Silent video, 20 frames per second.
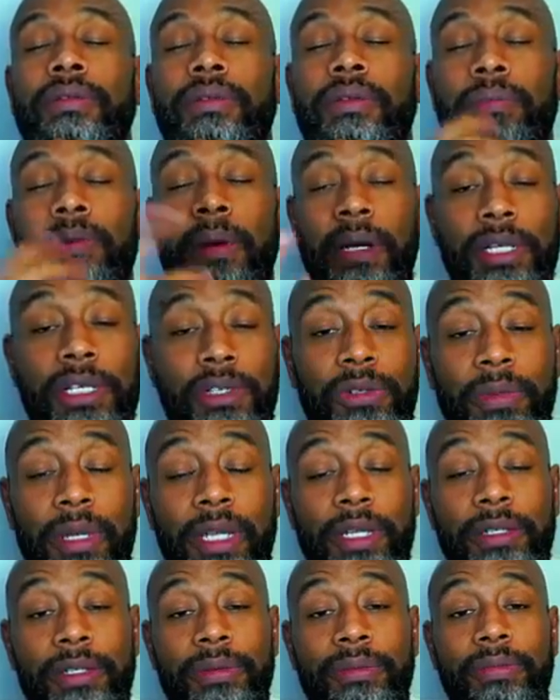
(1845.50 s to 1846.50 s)

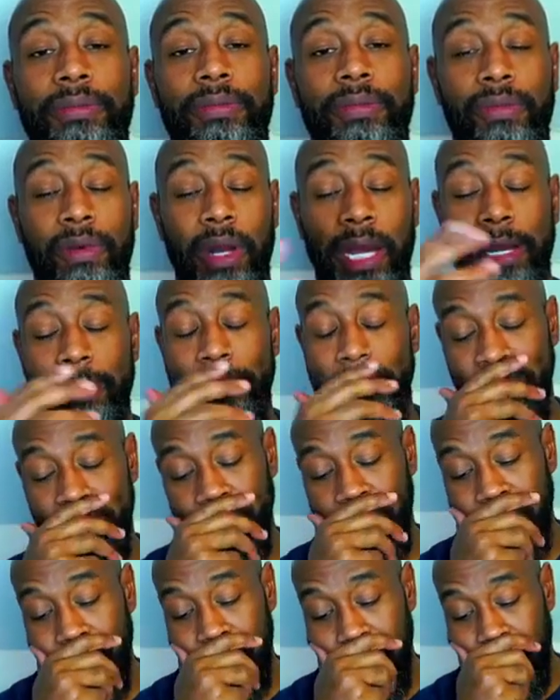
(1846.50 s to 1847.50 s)
punishment, right?
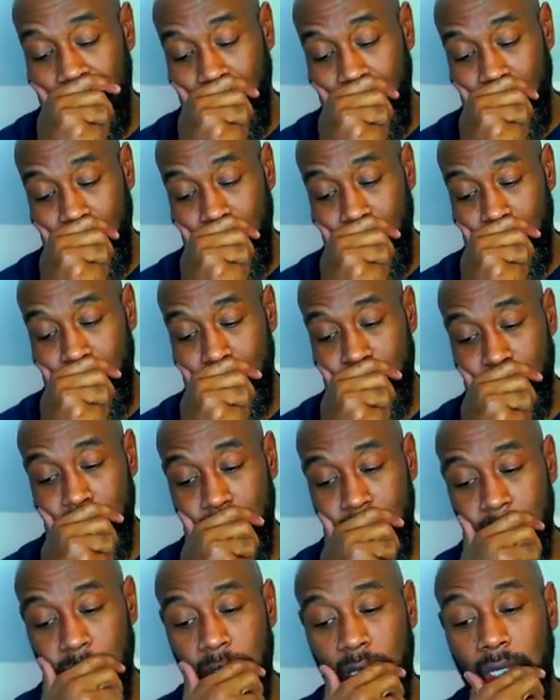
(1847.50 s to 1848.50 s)

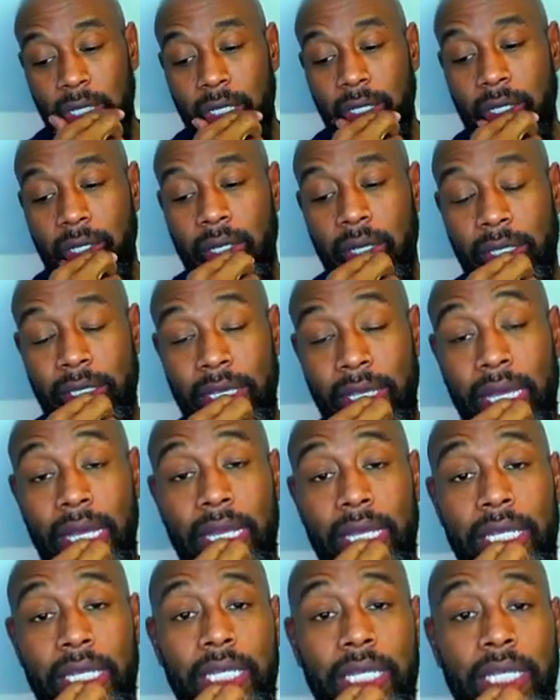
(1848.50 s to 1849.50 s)
And
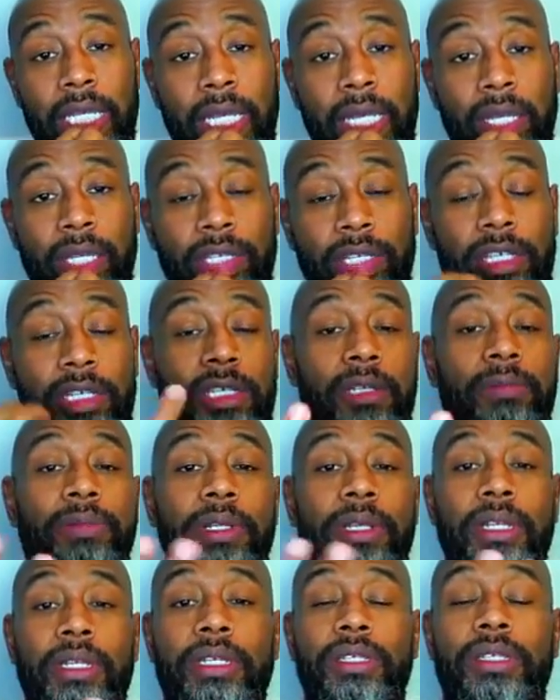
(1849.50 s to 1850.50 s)
again,
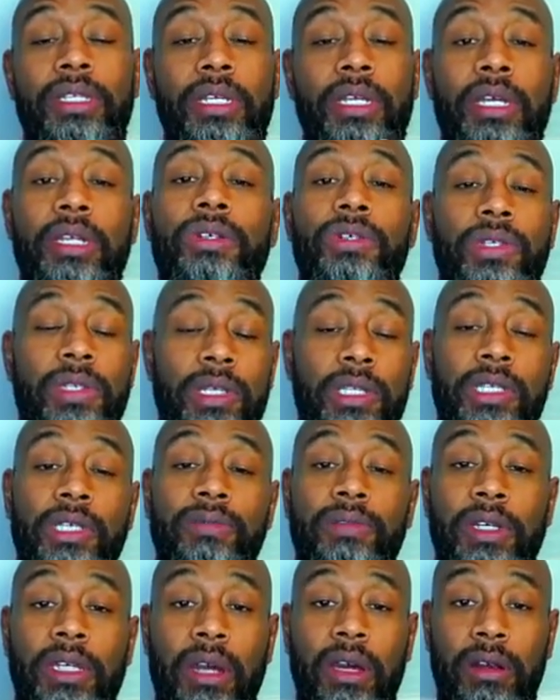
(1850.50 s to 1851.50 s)
discipline is the inner sense of
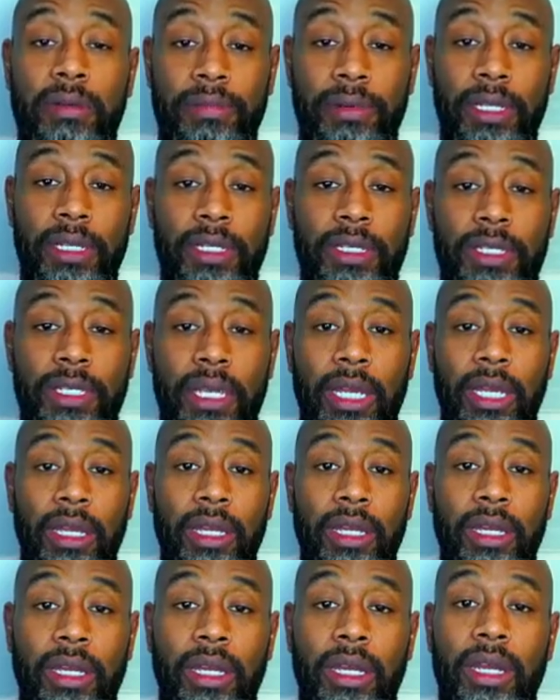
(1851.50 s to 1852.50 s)
accountability.
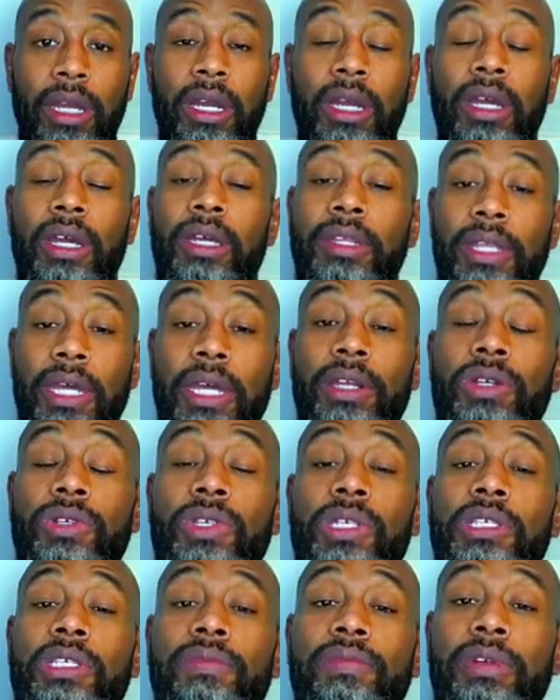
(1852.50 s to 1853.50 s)
The inner
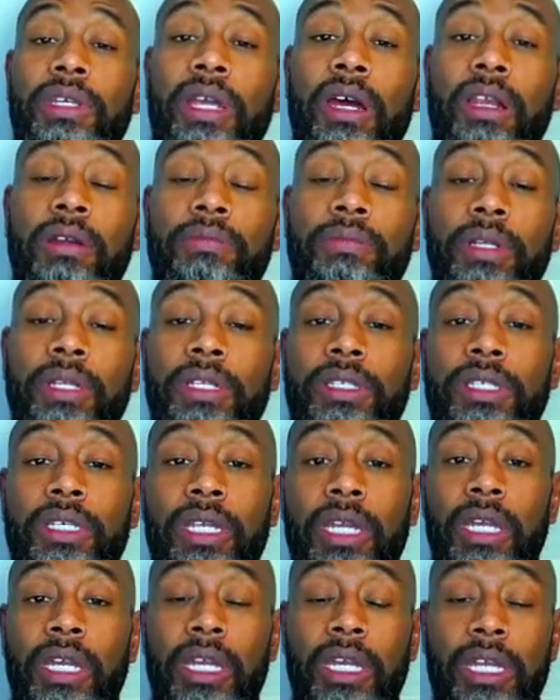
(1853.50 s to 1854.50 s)
sense of
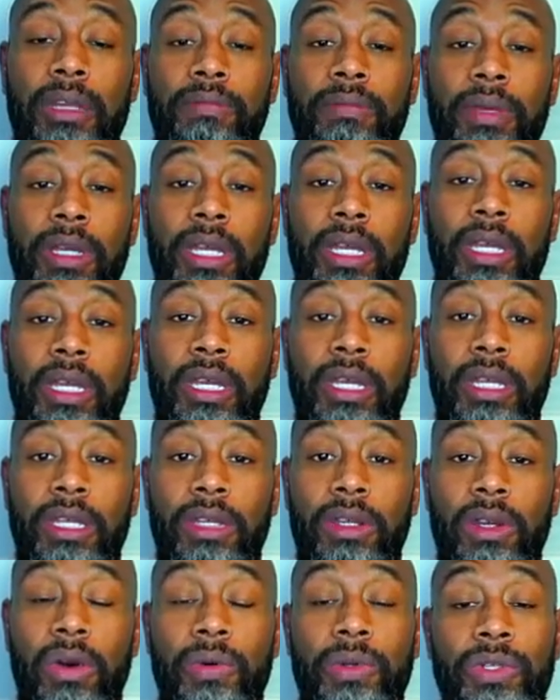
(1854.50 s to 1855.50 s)
accountability, it can be,
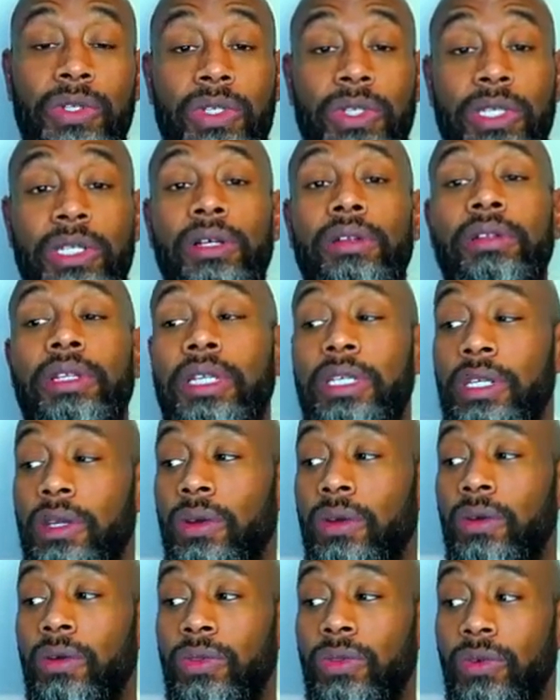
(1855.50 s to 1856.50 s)
instilled in
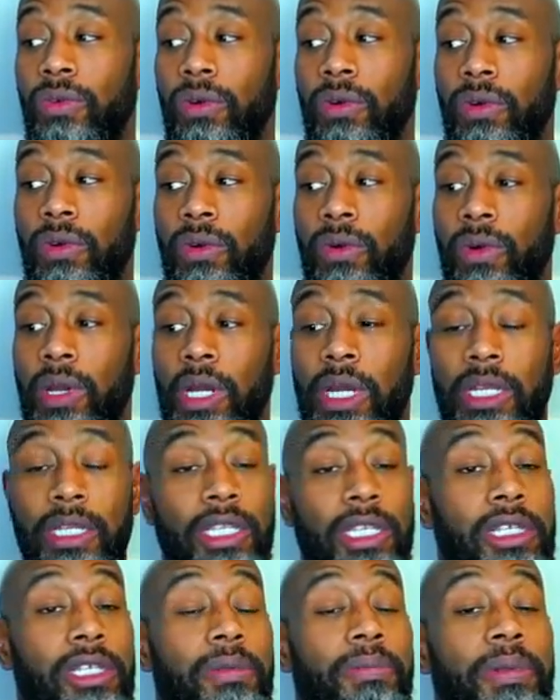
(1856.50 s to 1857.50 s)
you through
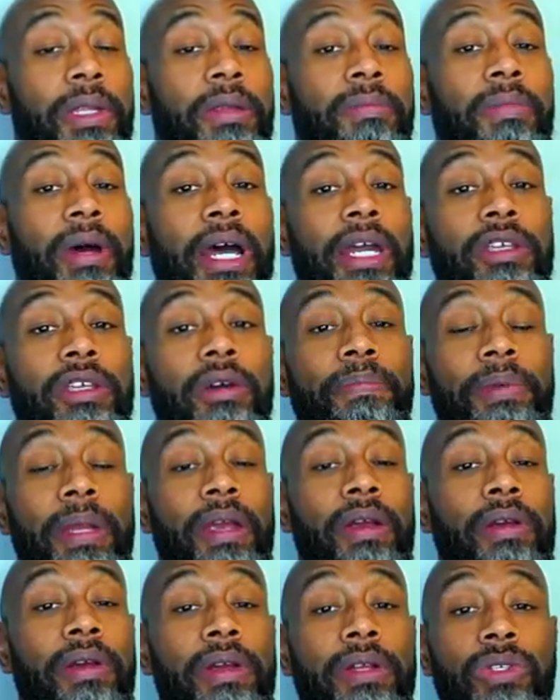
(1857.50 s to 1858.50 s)
discipline by your
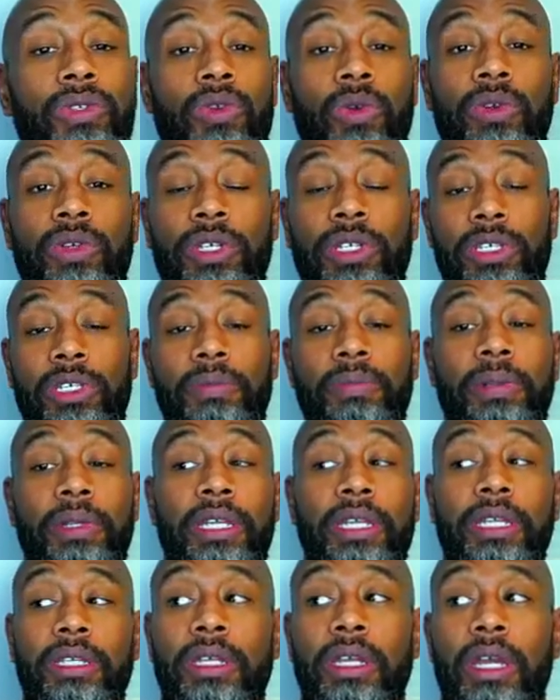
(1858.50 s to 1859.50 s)
parents, or
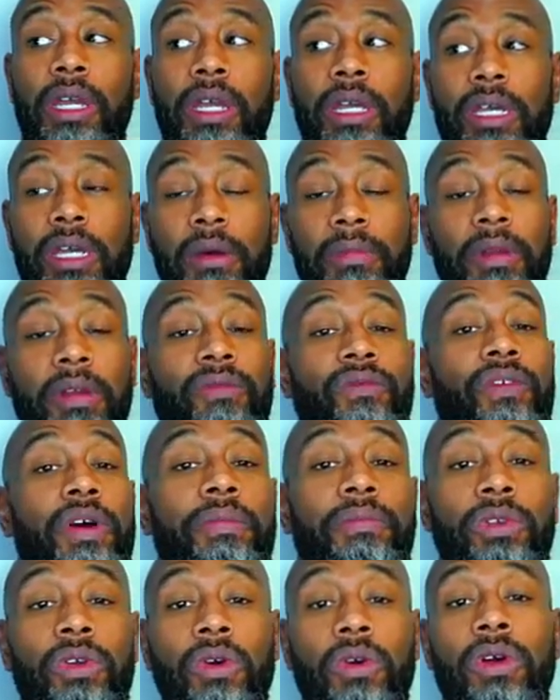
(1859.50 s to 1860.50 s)
discipline coming
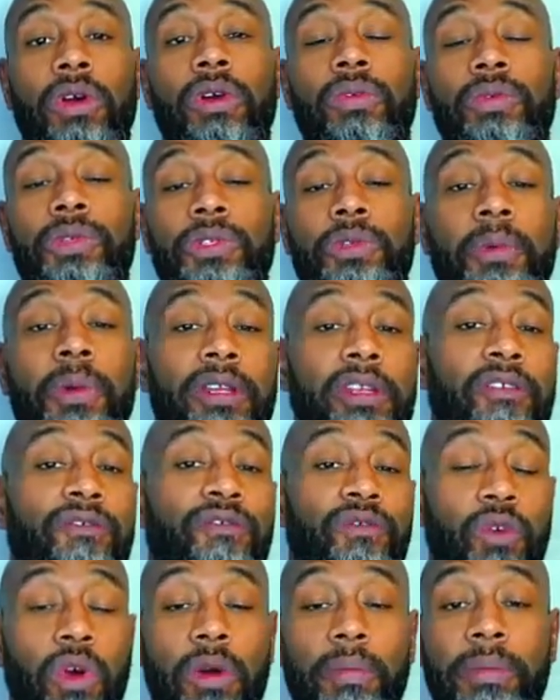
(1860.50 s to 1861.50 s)
from your respective
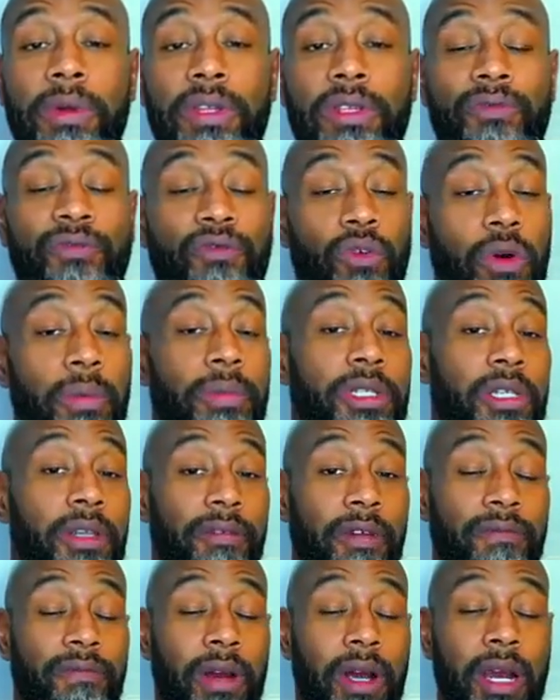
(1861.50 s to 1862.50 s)
formative
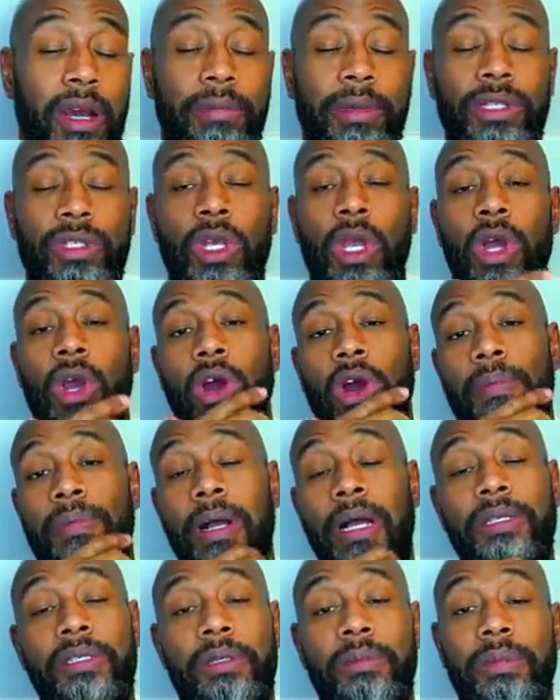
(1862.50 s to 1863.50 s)
environments, or
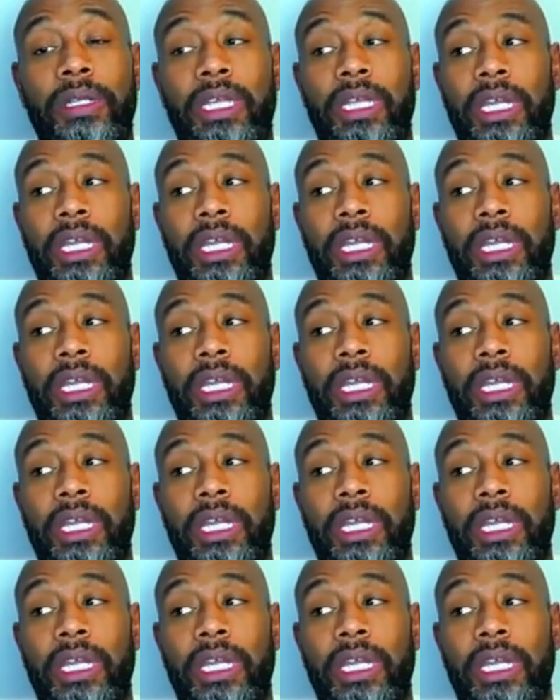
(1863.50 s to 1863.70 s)
possibly